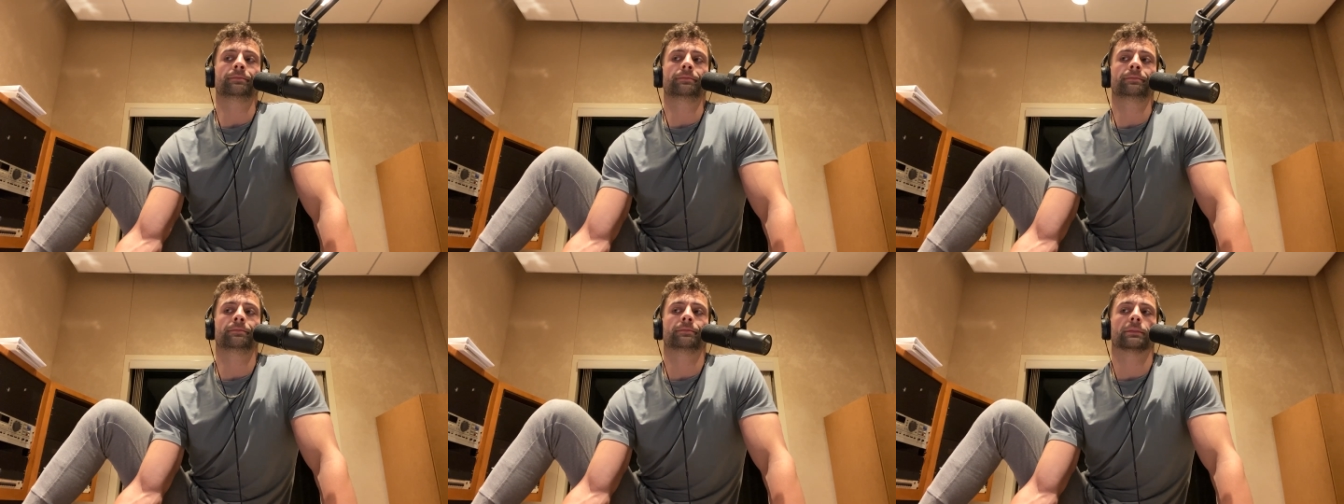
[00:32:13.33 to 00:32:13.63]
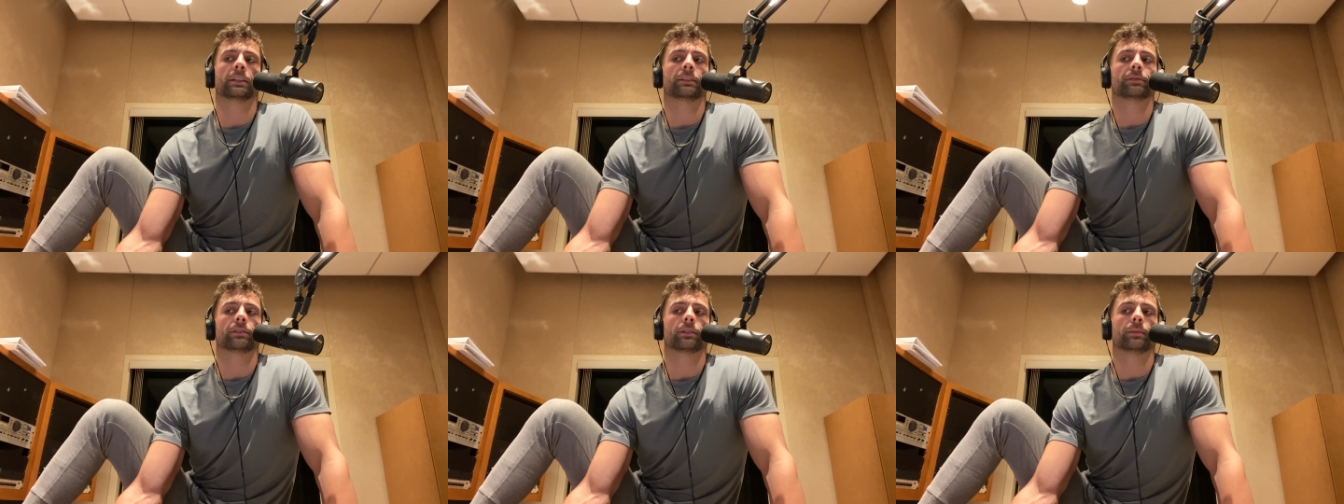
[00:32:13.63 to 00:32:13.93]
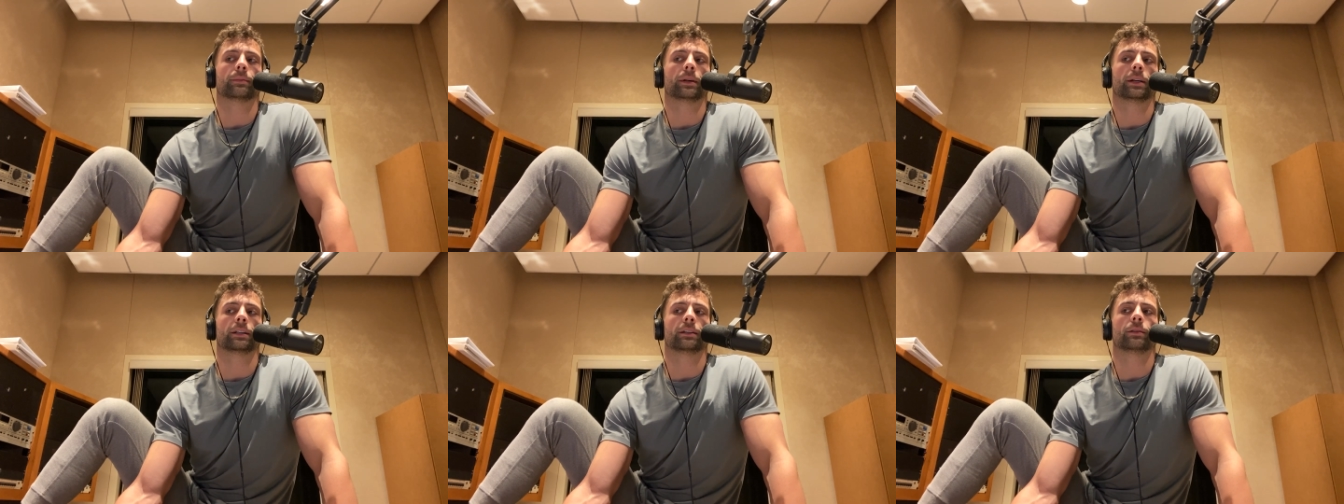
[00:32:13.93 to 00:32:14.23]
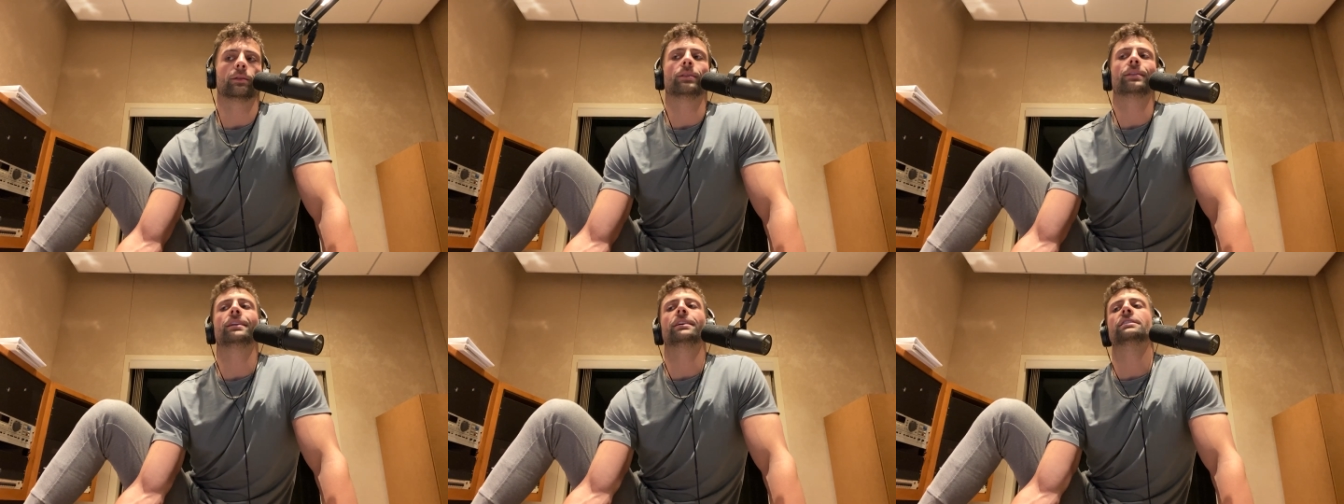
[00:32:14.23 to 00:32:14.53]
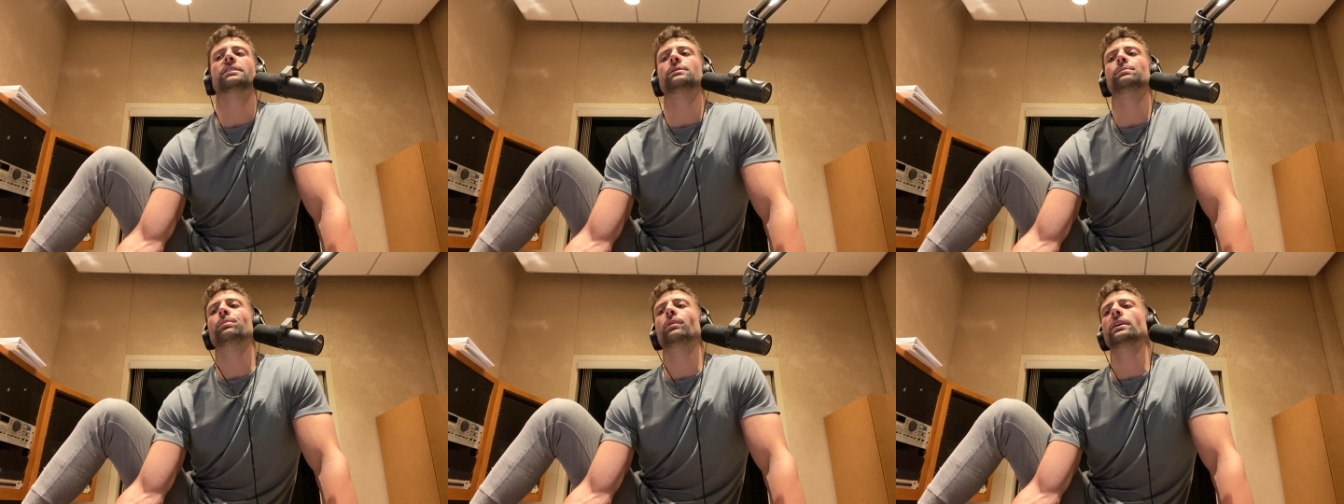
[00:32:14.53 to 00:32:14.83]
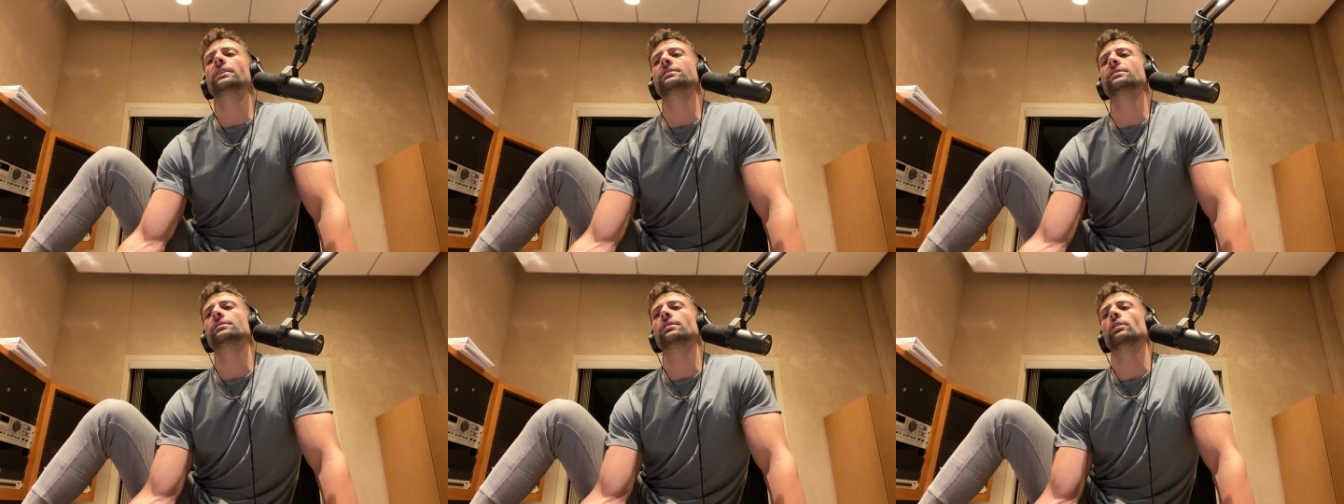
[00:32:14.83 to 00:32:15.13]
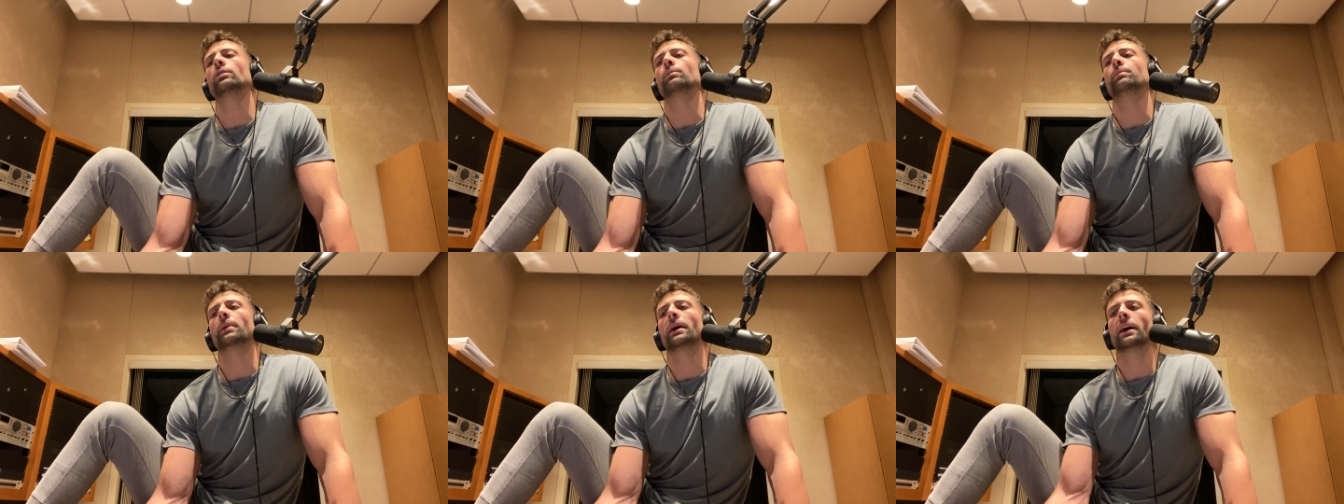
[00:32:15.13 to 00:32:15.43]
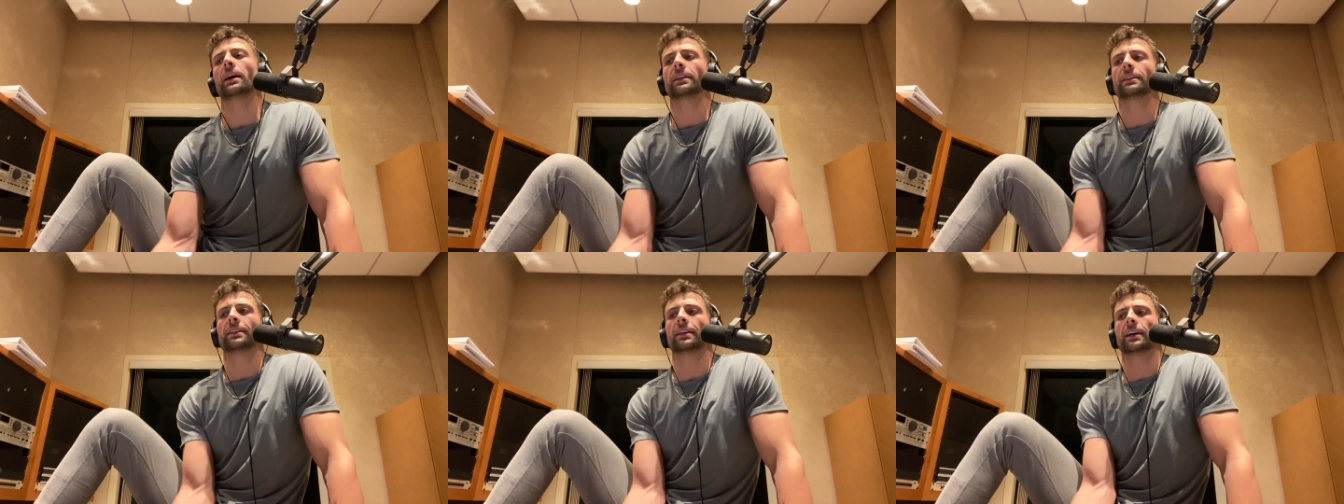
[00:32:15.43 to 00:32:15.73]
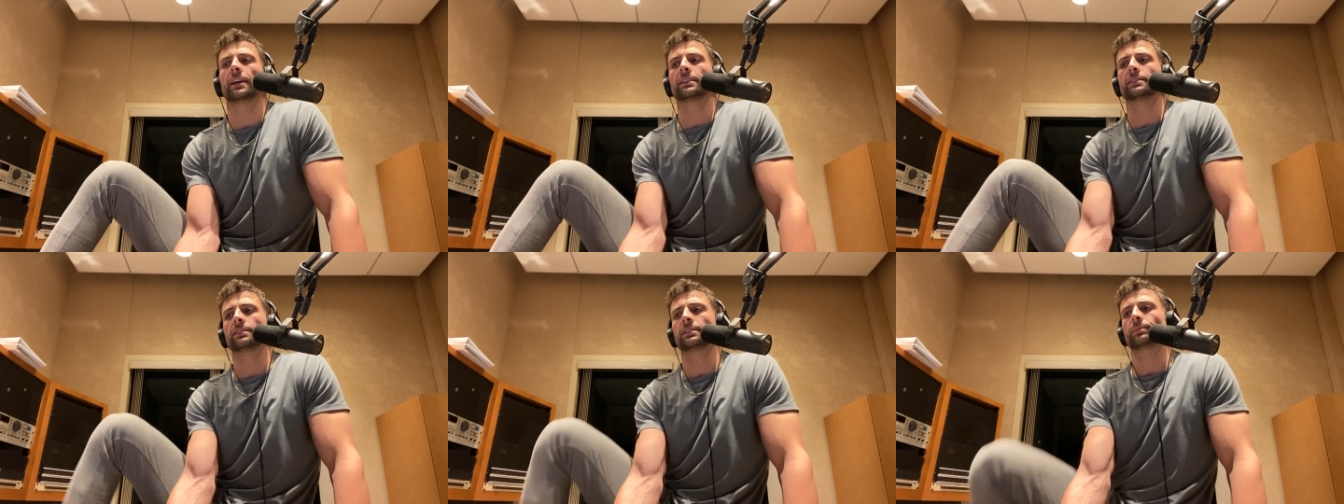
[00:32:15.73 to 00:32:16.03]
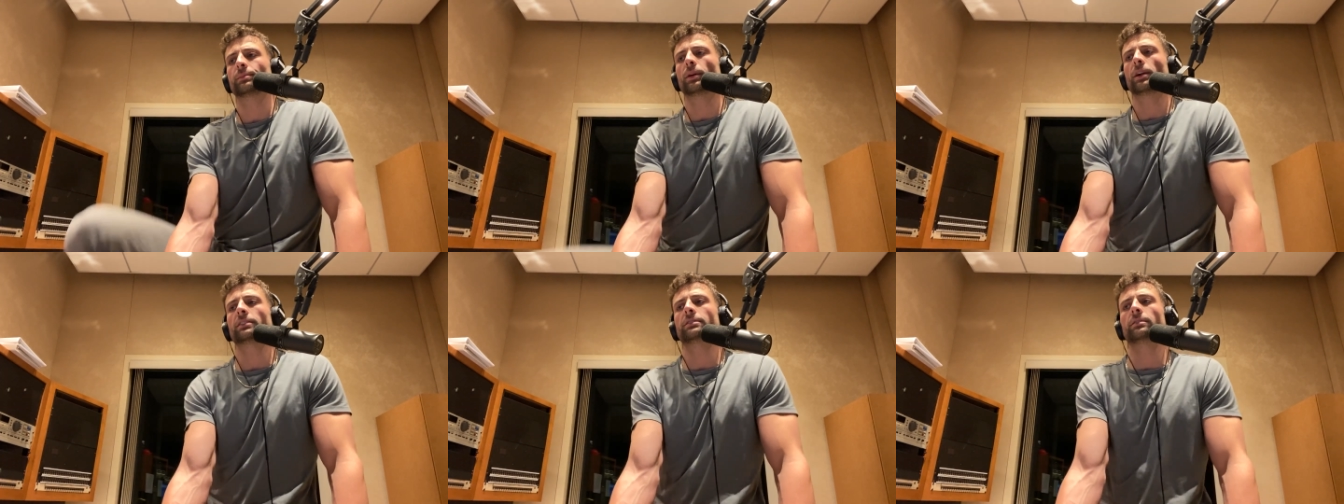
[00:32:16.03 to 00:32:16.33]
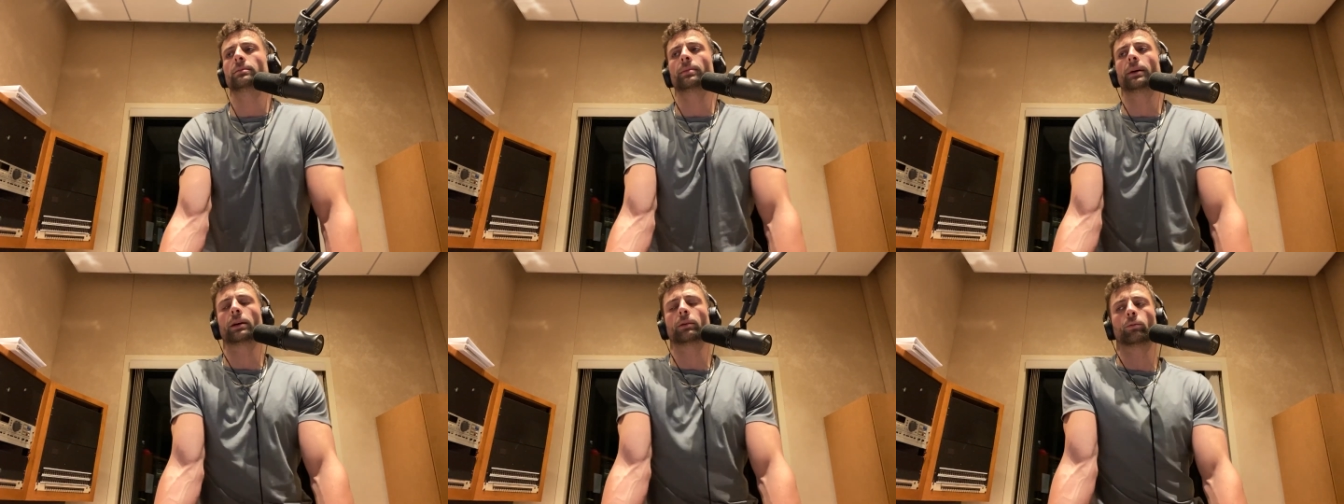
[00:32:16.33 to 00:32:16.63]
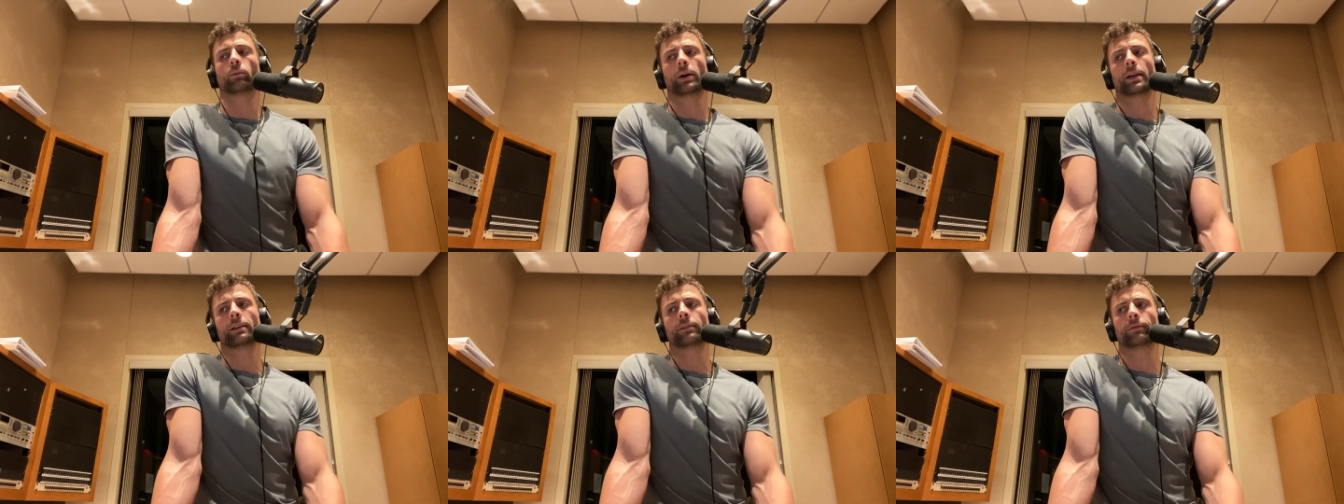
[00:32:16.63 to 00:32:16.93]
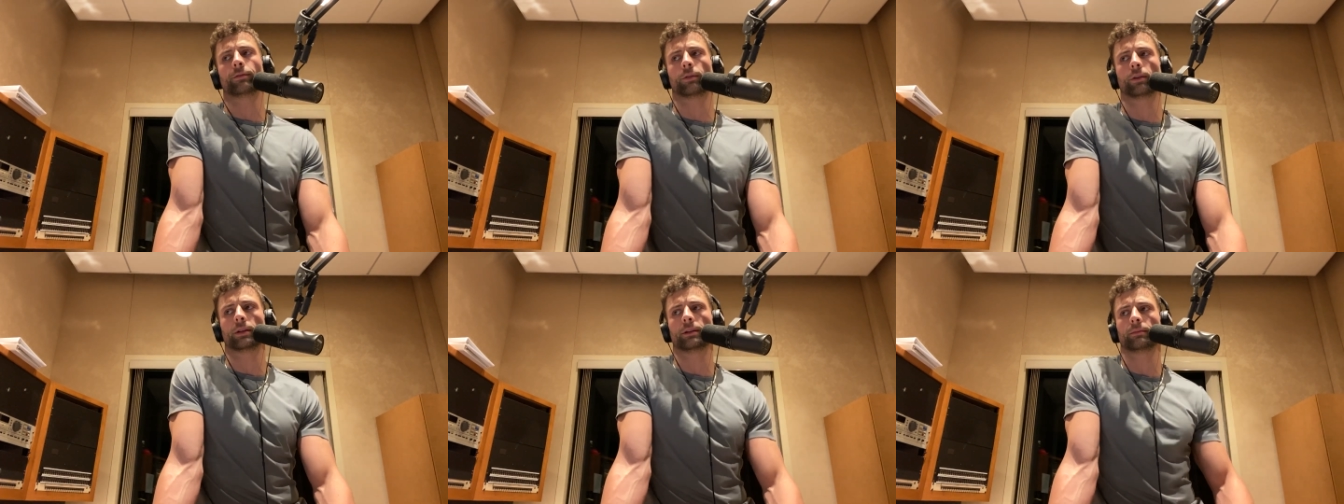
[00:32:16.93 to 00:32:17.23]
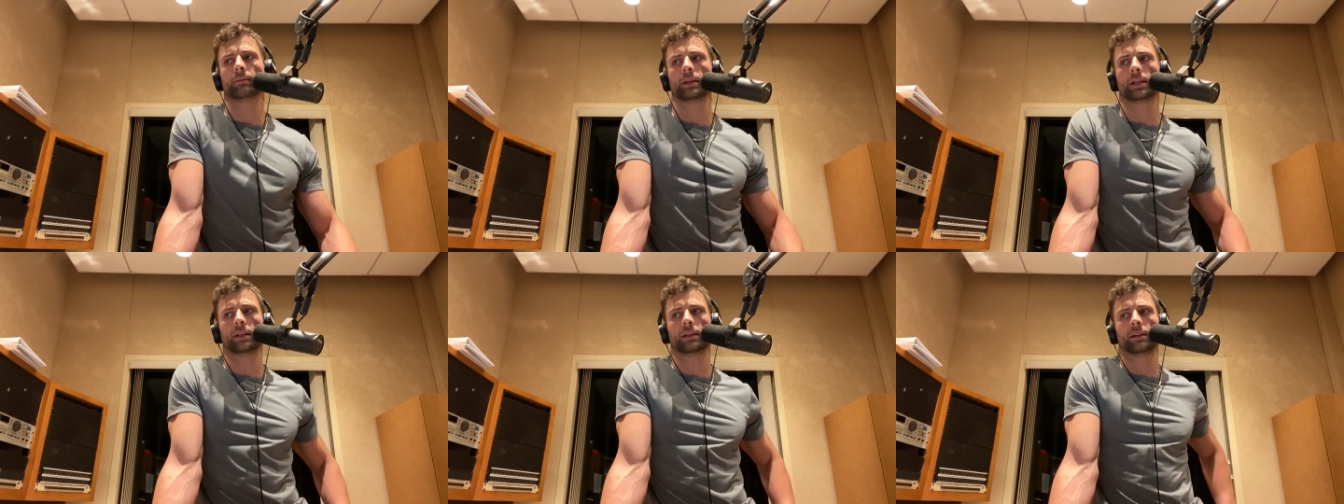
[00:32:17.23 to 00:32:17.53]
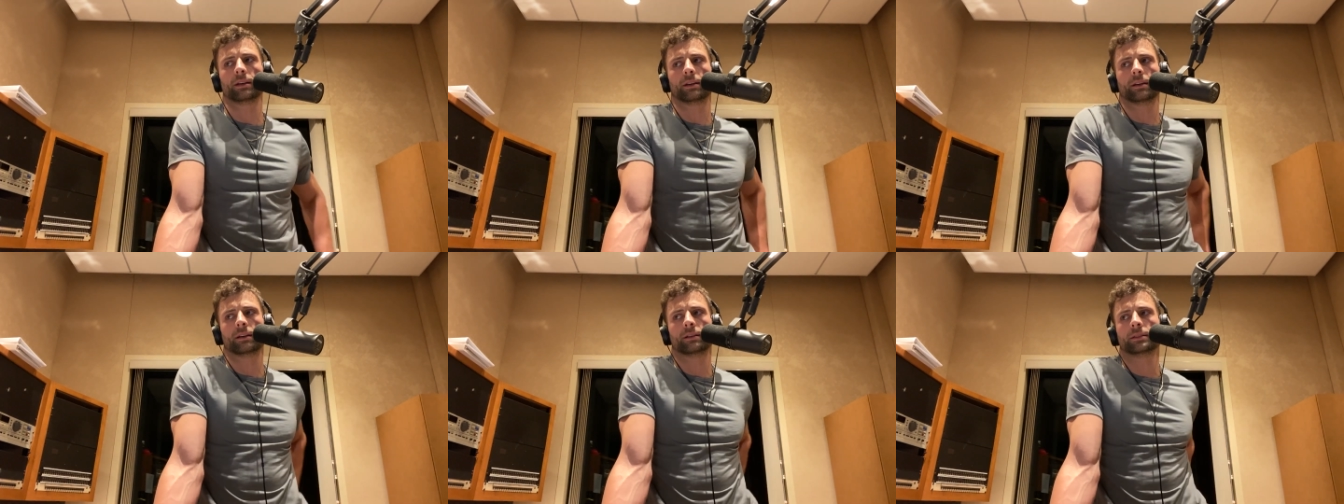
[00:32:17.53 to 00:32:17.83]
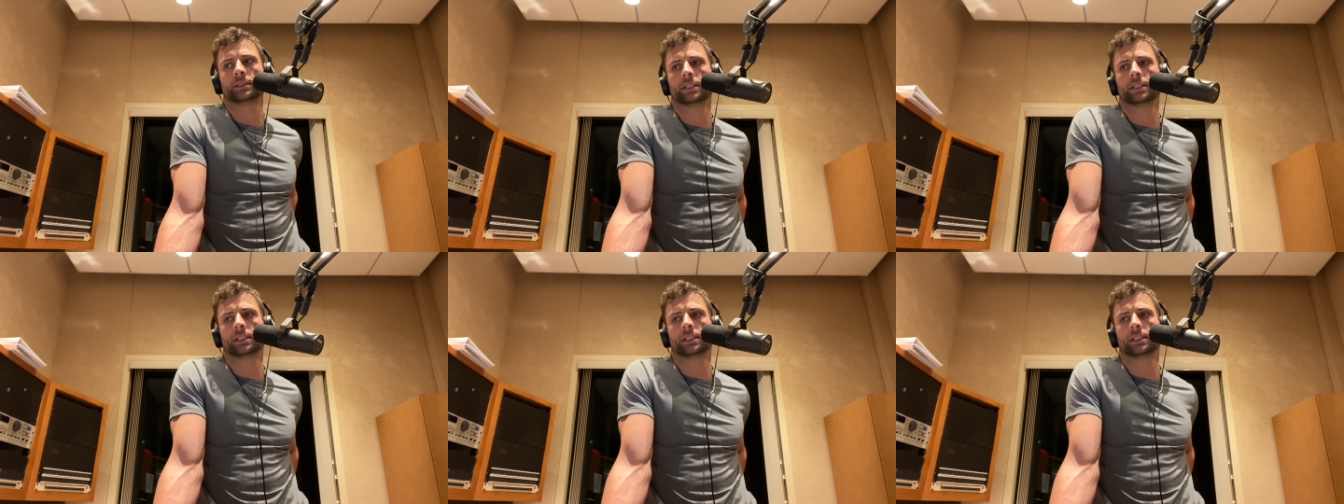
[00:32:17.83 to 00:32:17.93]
I have to remind you the Espresso podcast is brought to you by Wave One Media.